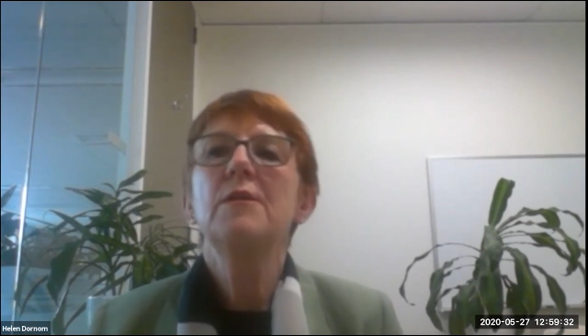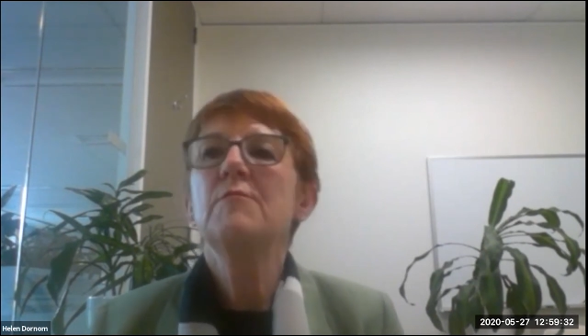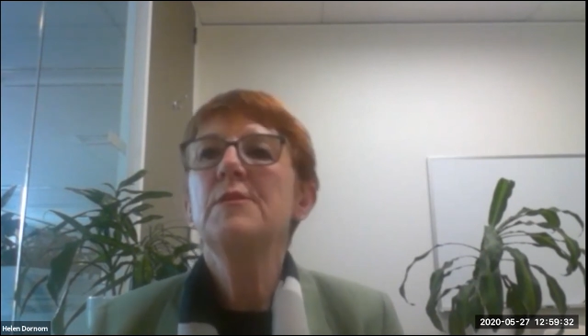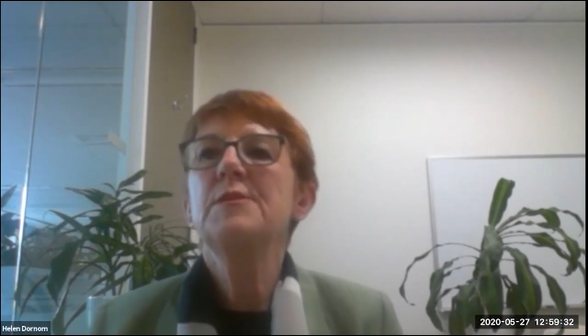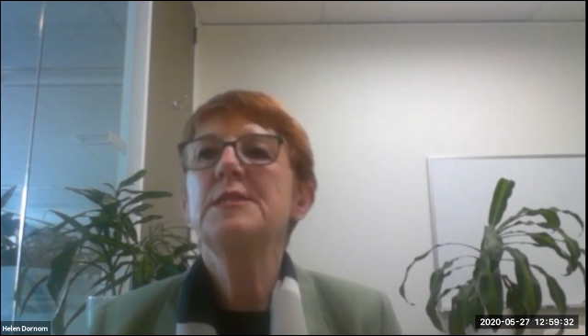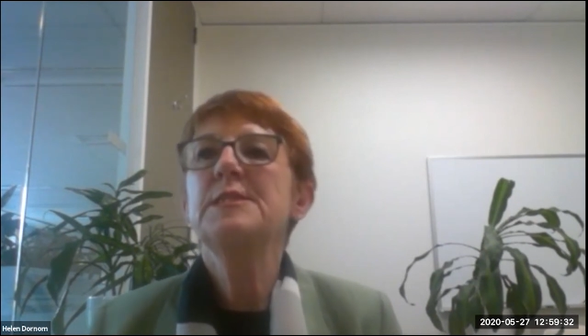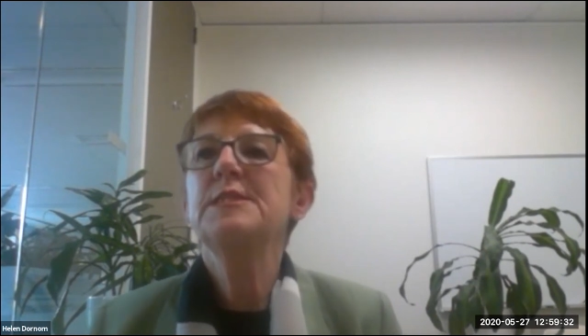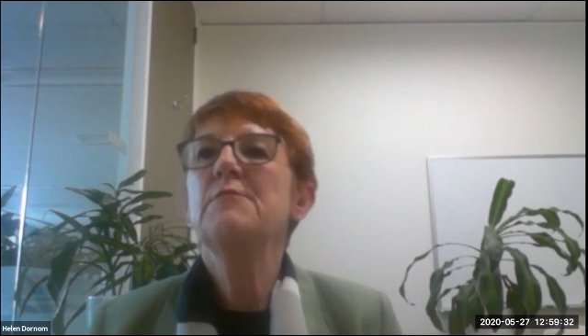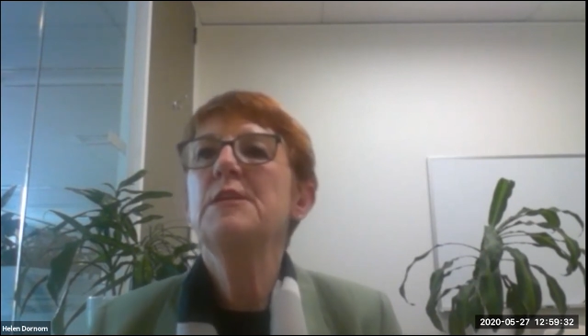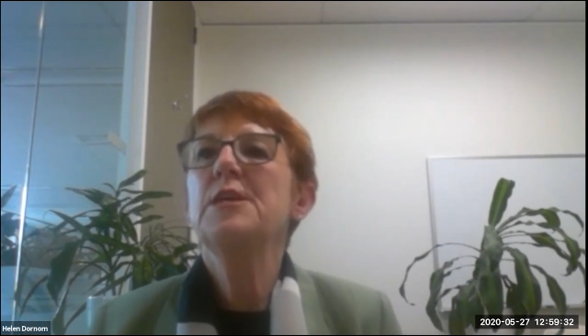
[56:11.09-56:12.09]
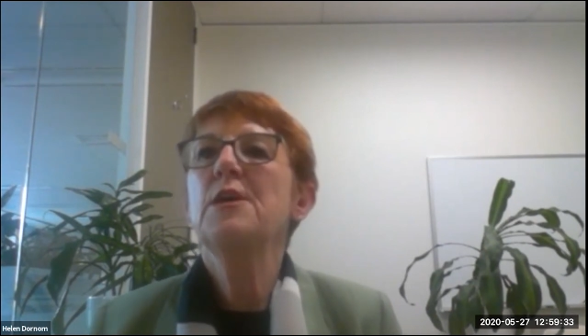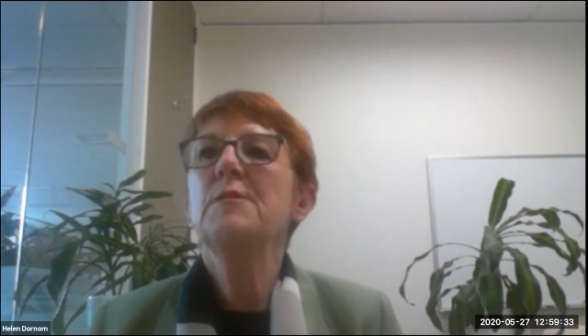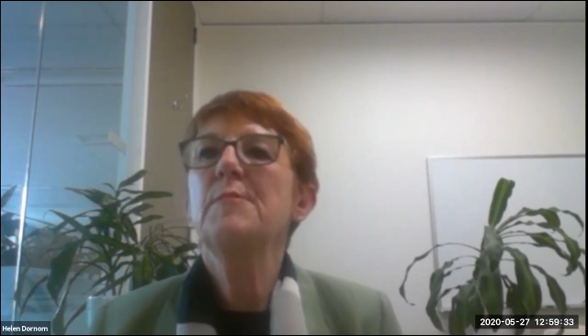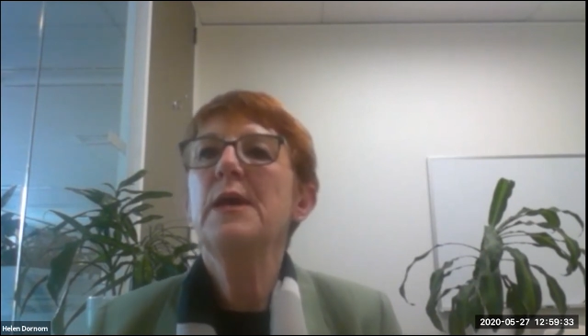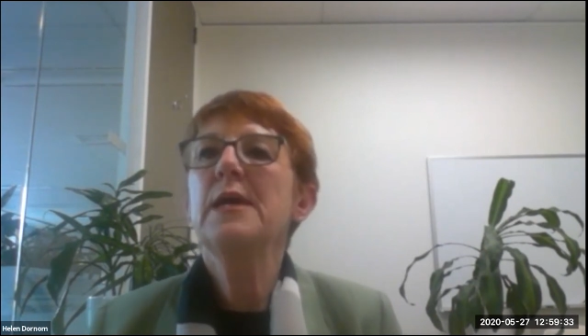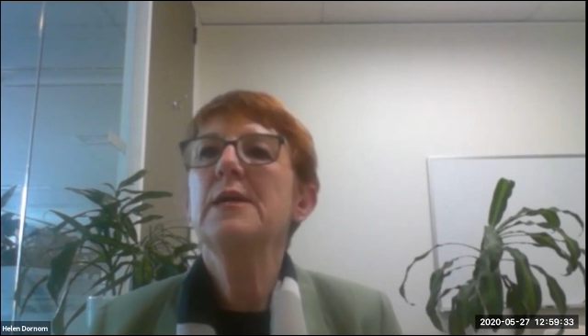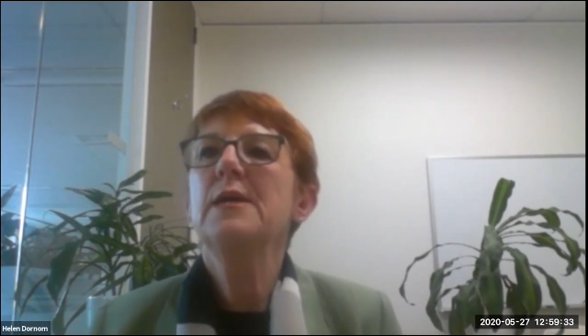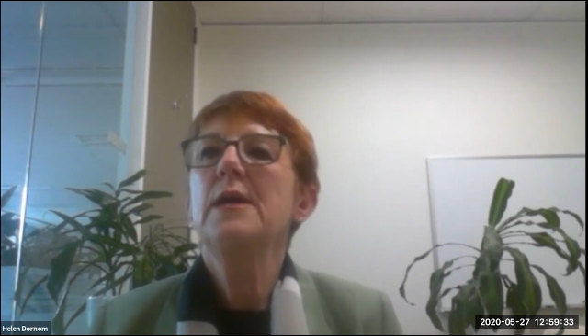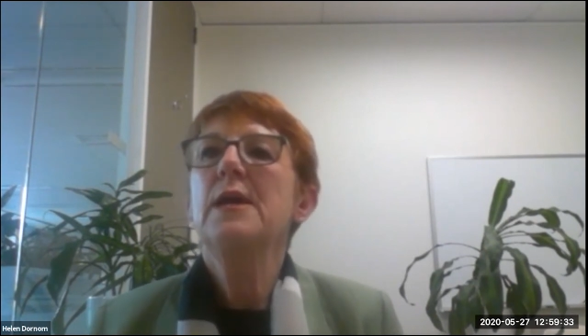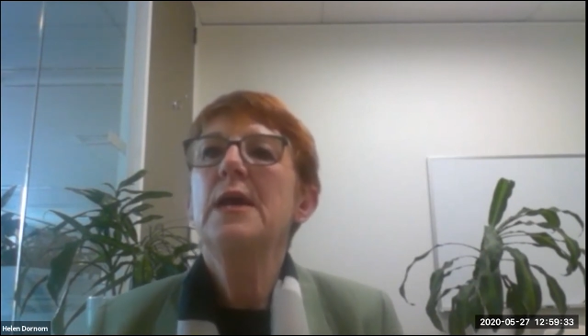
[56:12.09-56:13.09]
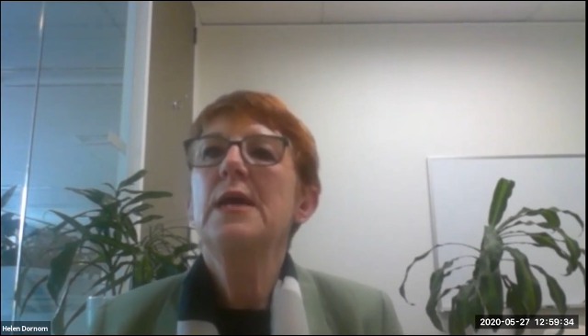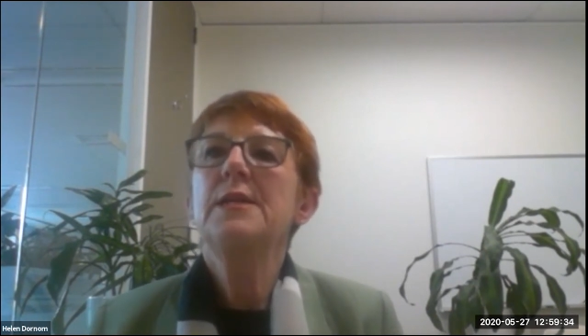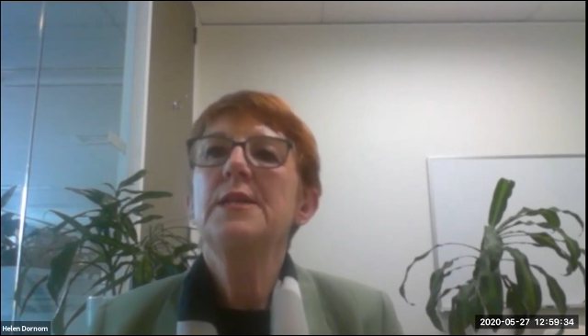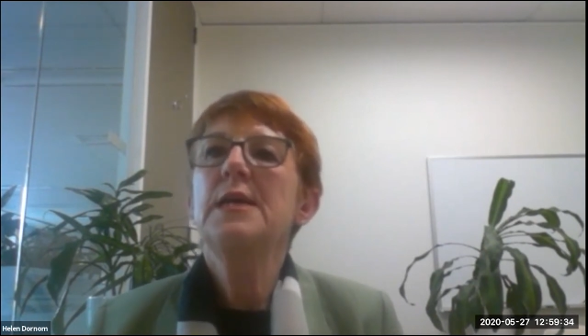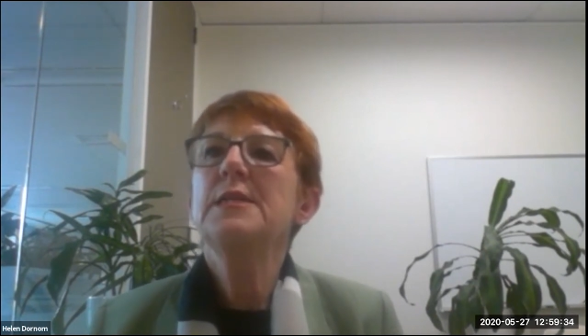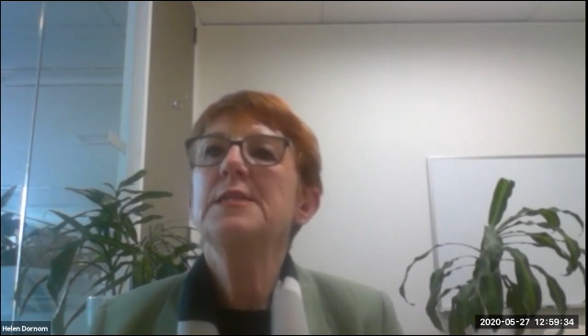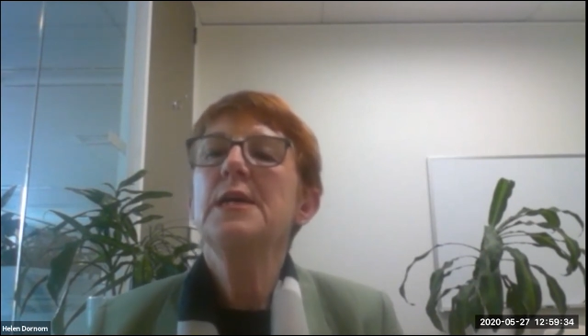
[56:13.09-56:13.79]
rather than necessarily going back. And that